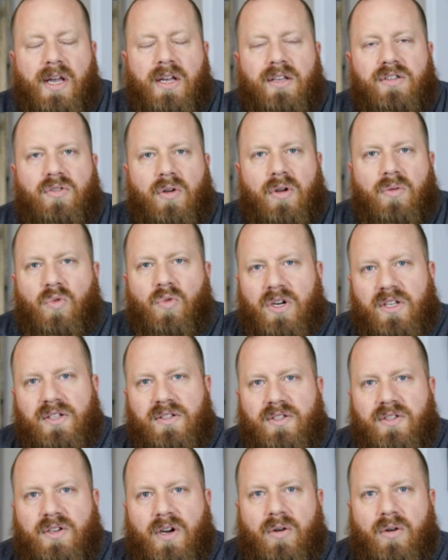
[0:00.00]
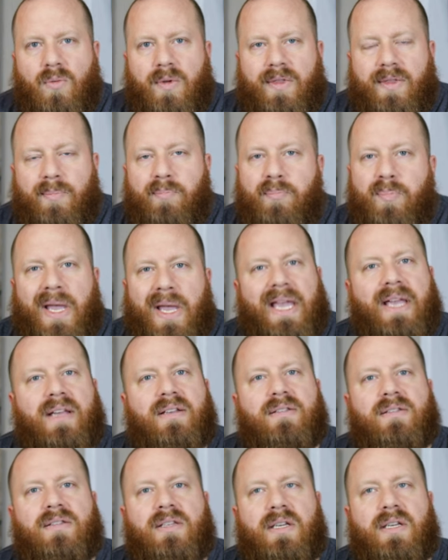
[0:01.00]
so I wanted to start with a
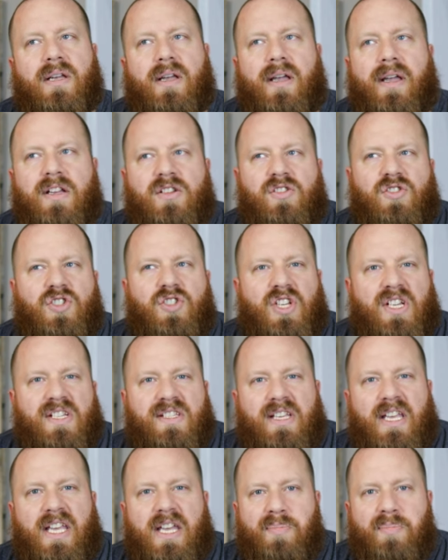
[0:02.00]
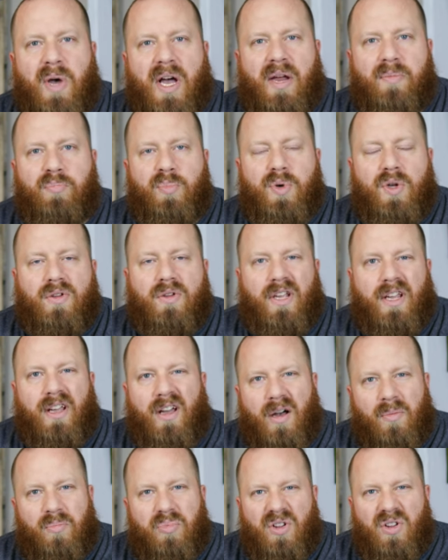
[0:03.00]
base and just keep on building
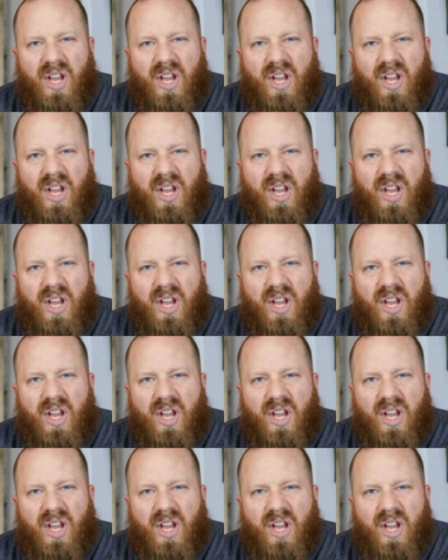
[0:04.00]
up,